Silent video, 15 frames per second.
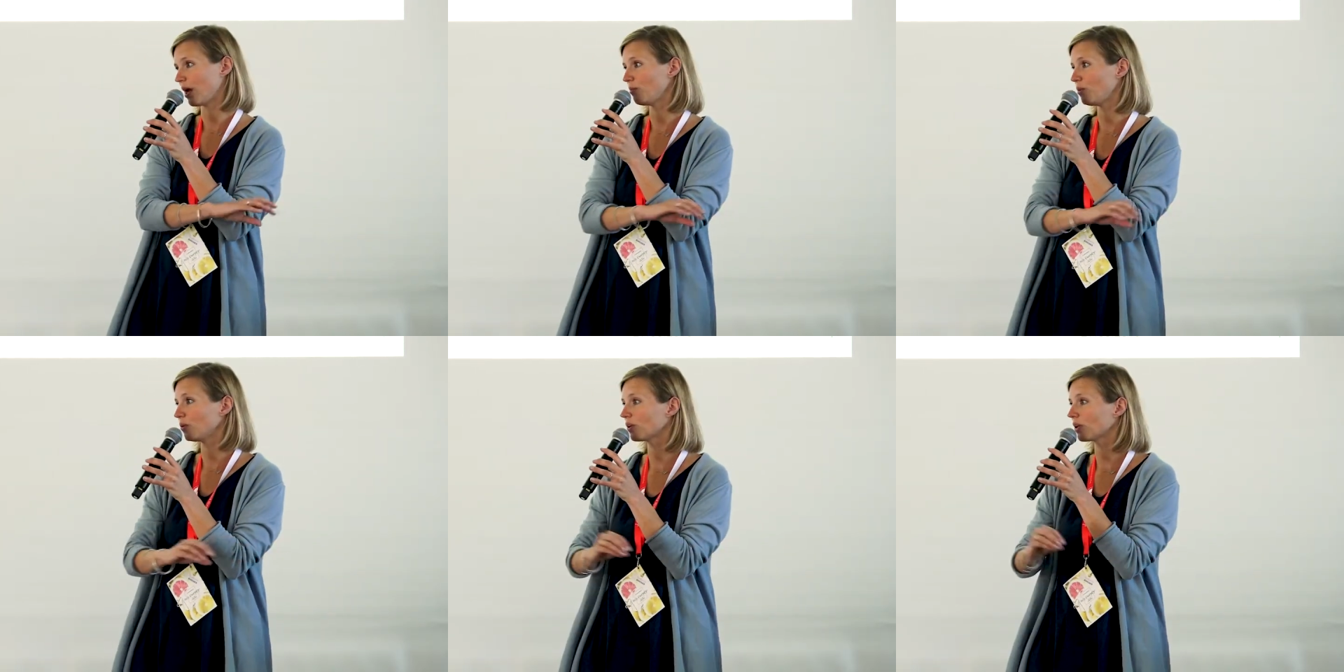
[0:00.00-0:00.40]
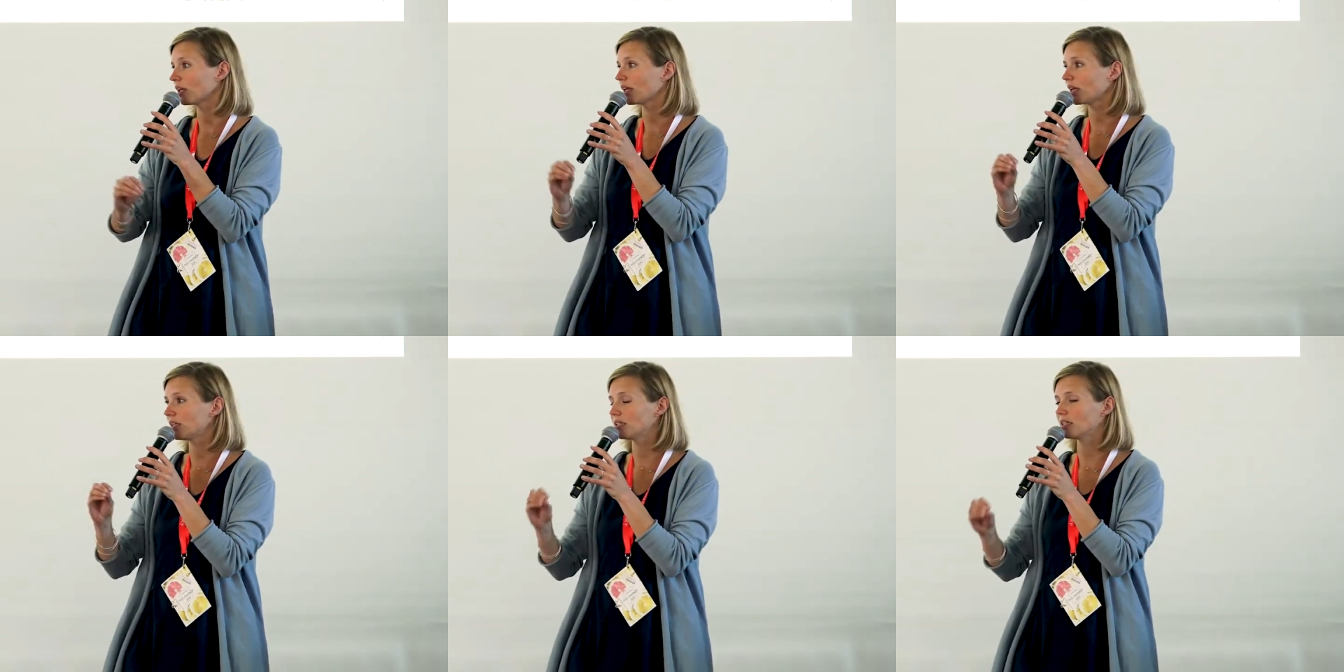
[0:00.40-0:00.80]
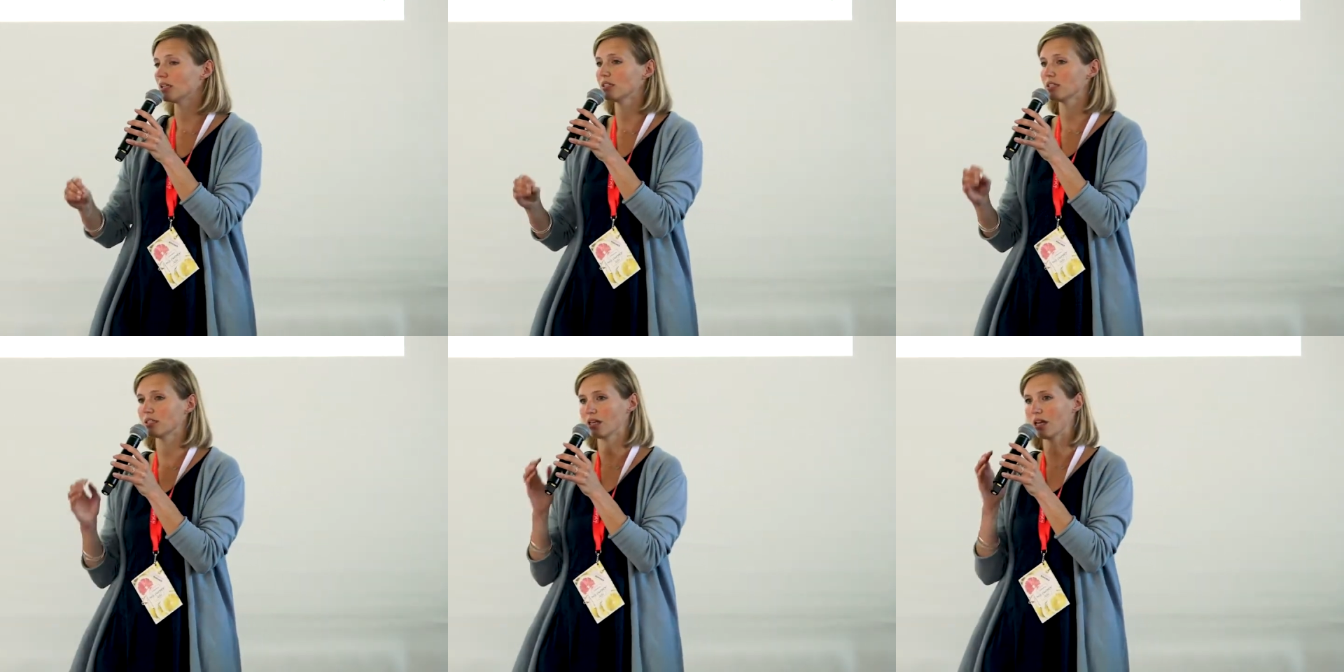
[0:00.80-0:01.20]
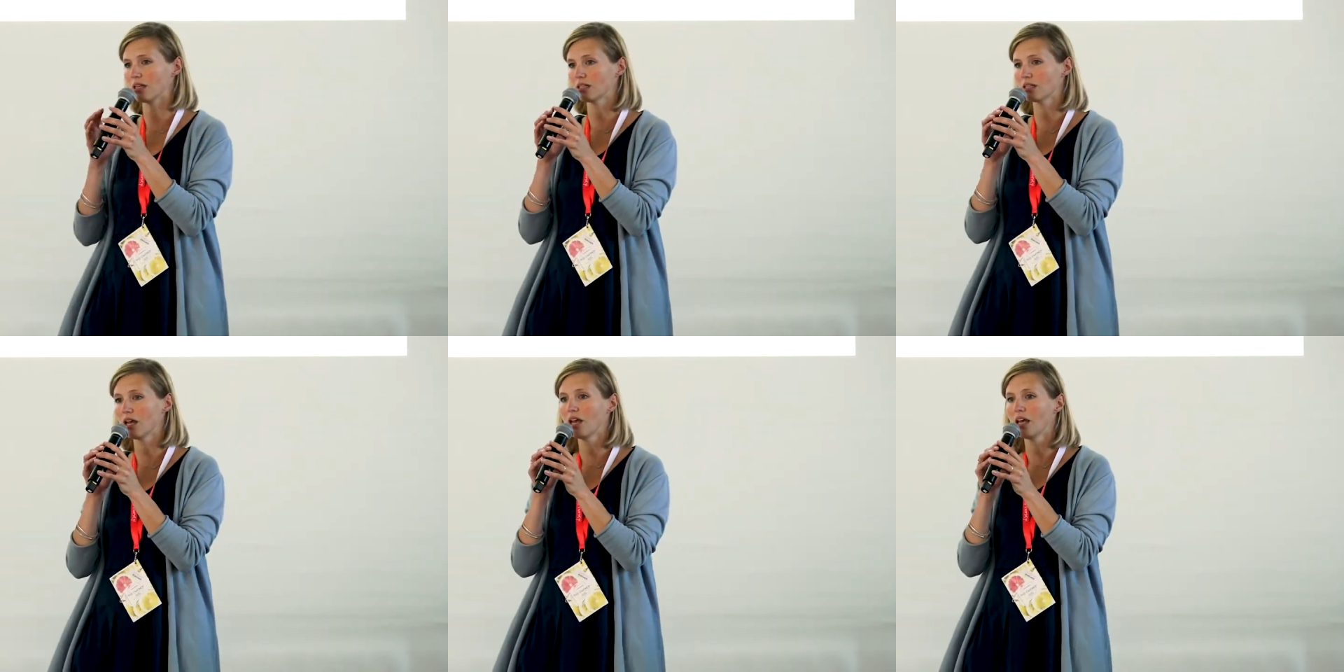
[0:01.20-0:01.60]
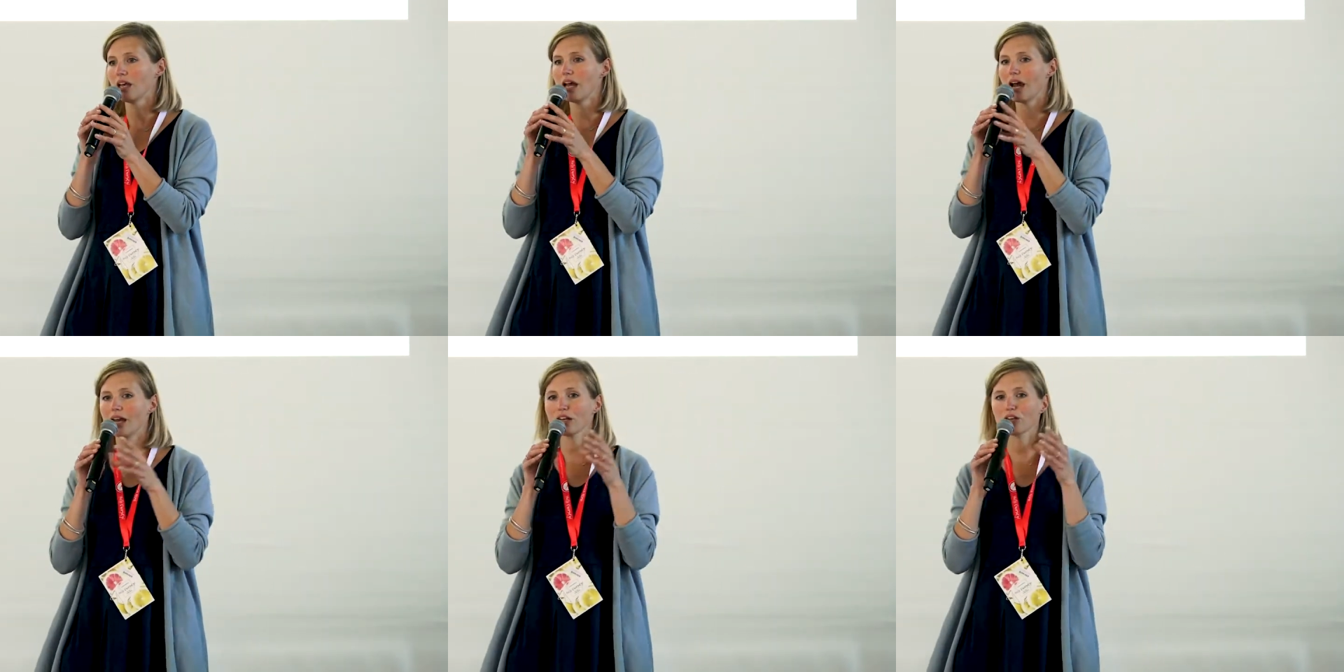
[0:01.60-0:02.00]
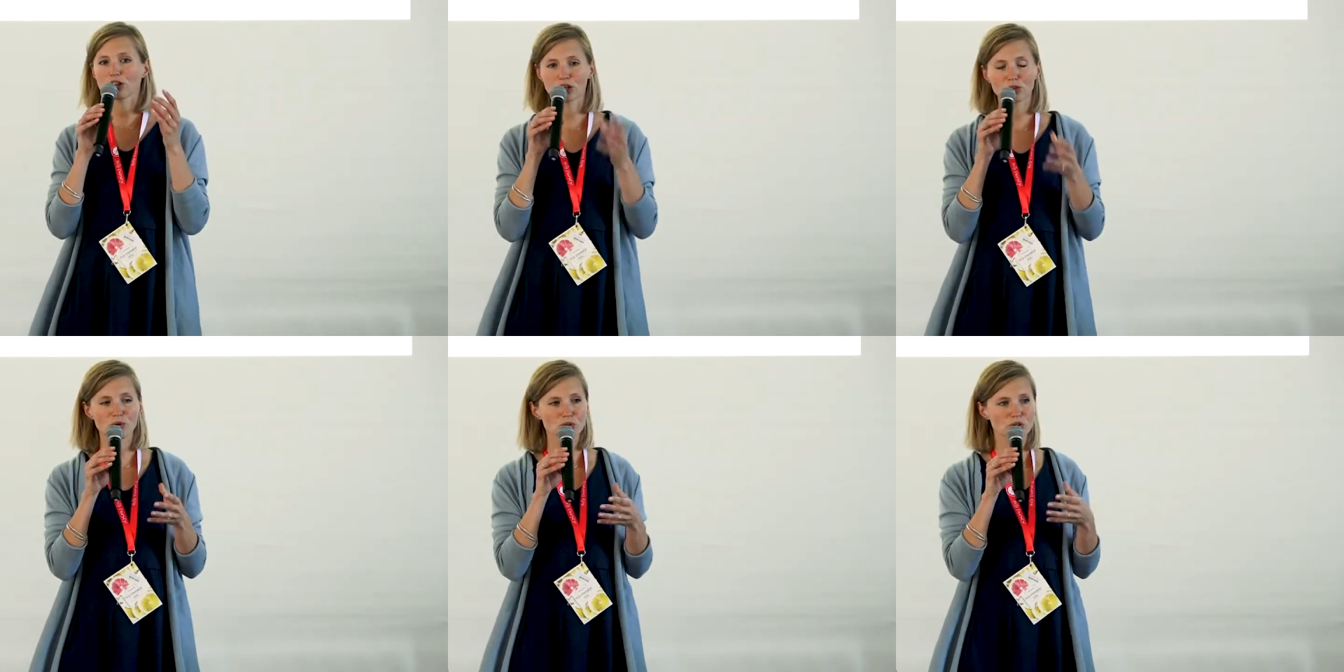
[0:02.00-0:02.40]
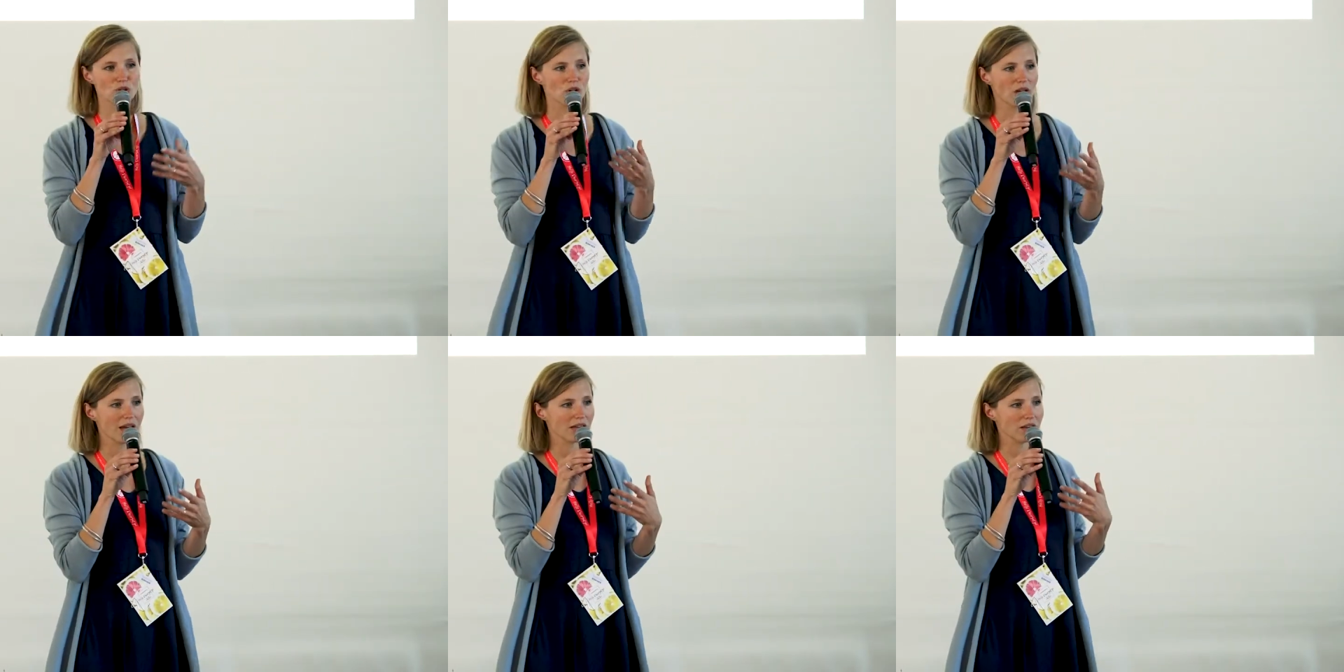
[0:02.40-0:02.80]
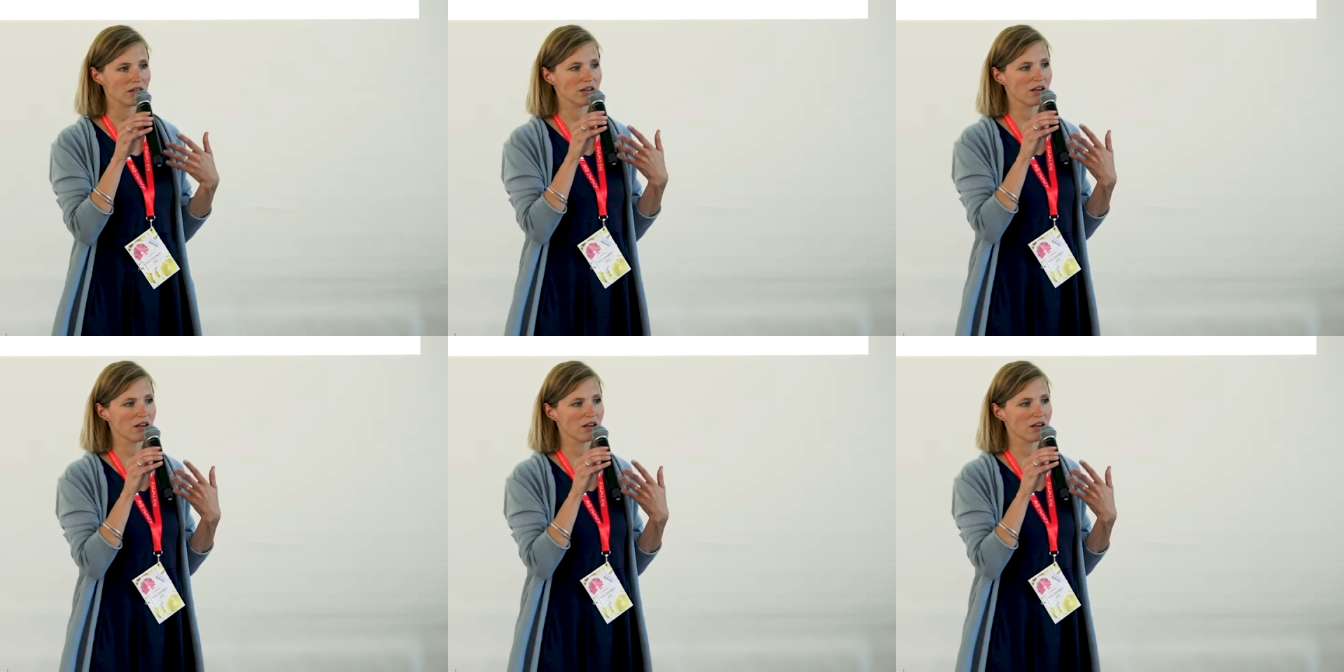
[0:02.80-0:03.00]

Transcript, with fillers: I'm looking at identities. And I thought, okay,